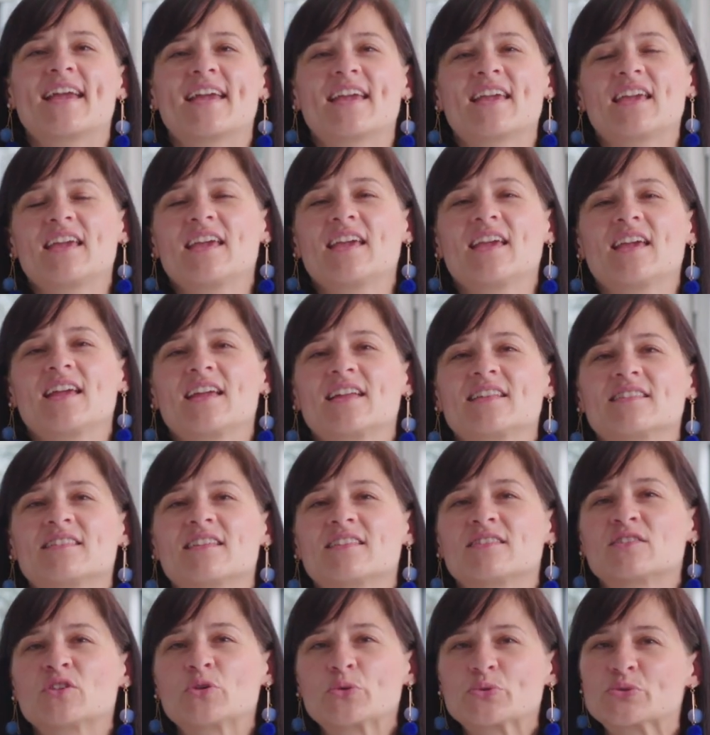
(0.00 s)

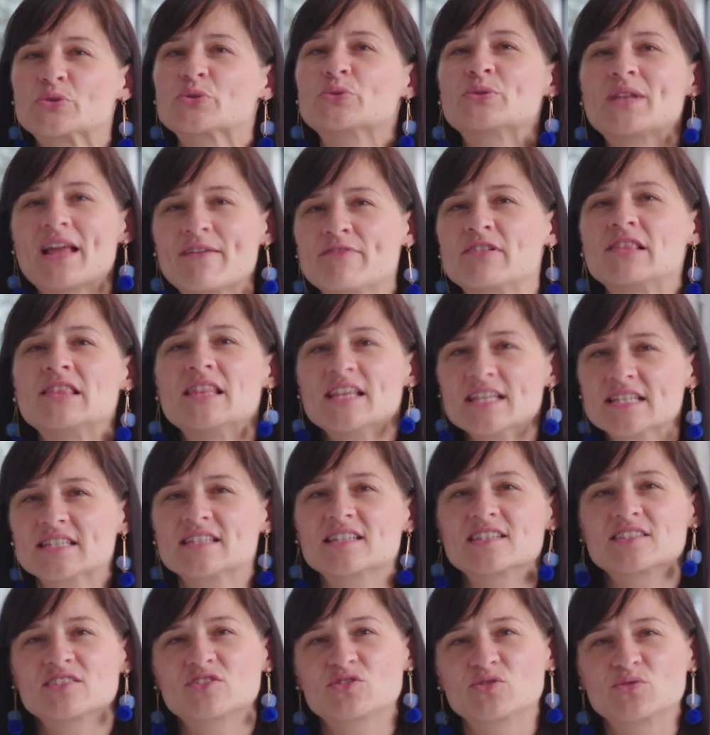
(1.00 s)
and those who never
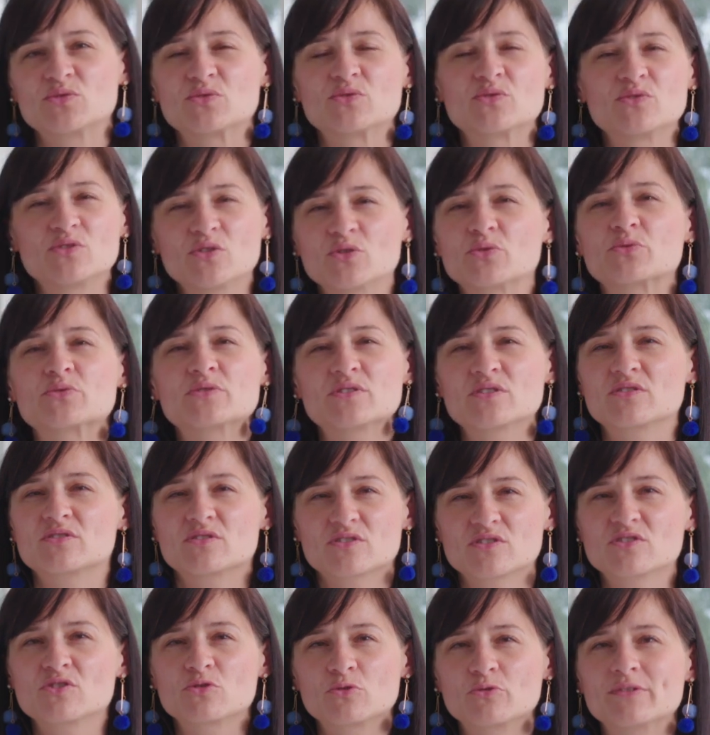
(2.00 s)
listened to those
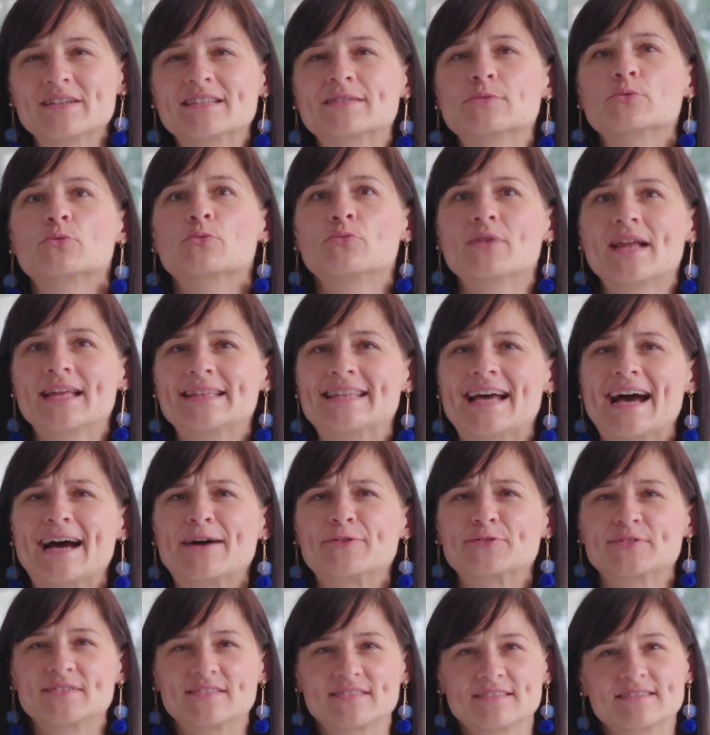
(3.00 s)
stories read
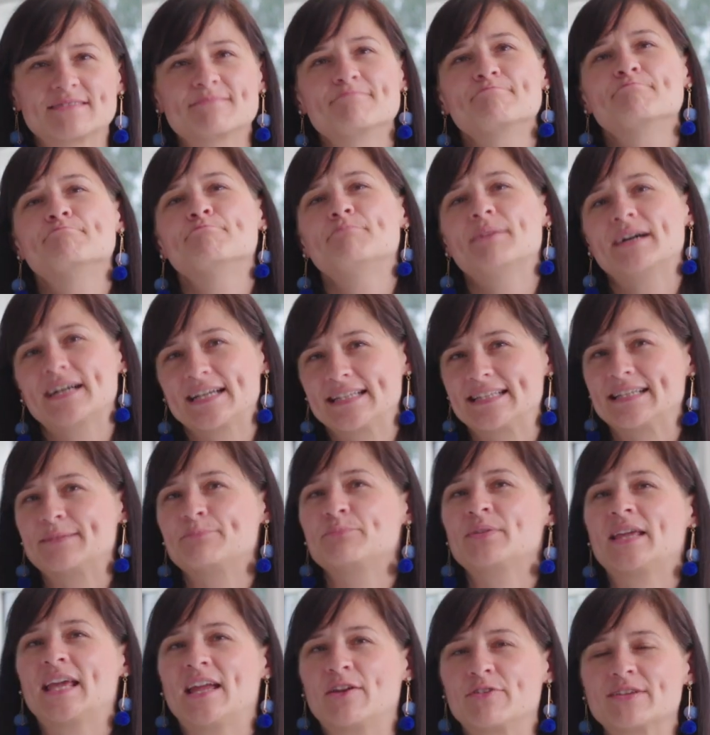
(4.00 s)
out by their
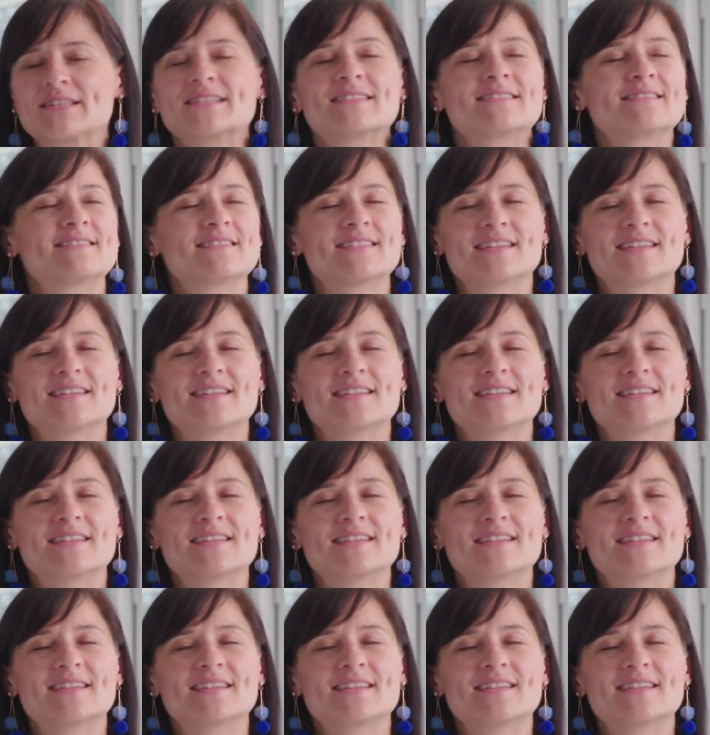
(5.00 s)
parents.